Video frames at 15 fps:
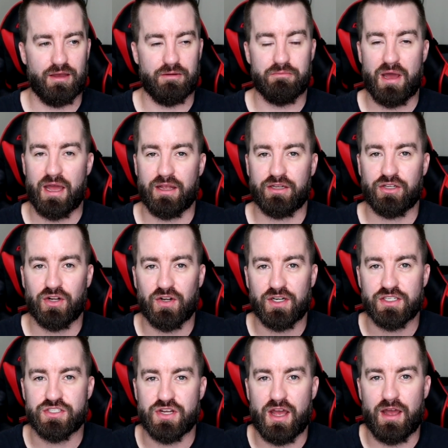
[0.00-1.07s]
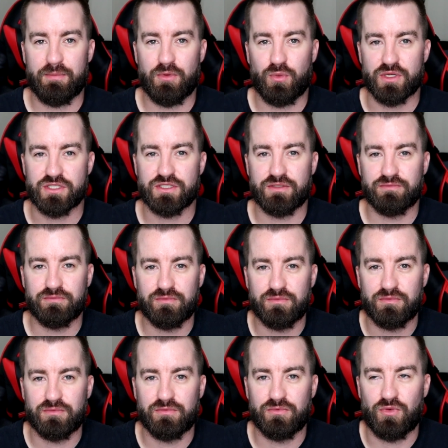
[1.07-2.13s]
my current job, which
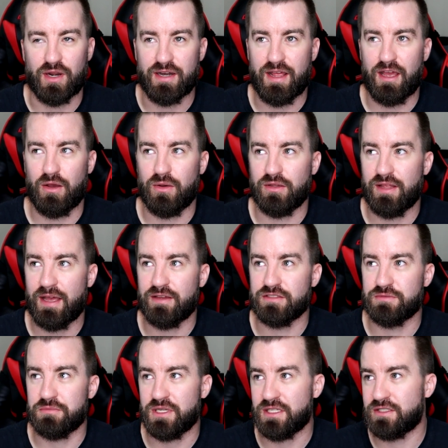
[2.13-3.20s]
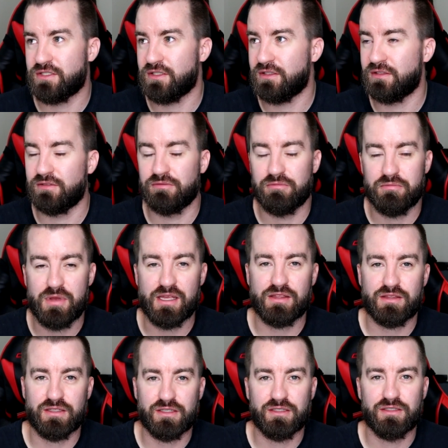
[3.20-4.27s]
right now allows me to make
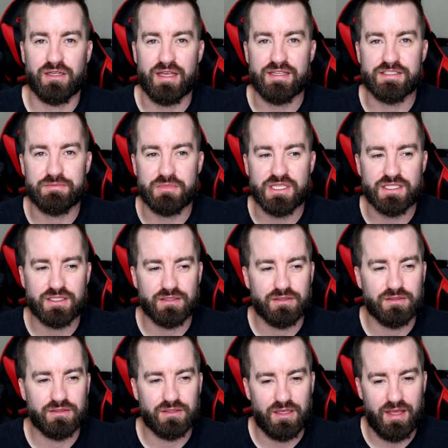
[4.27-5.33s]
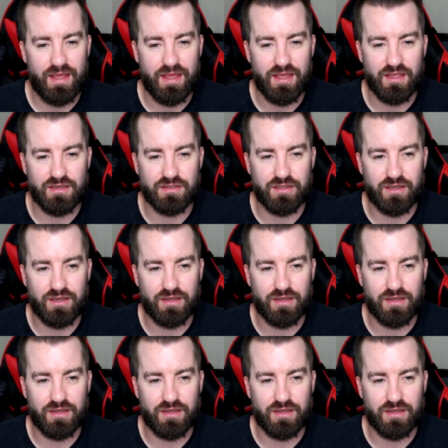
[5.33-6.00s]
the ends meet and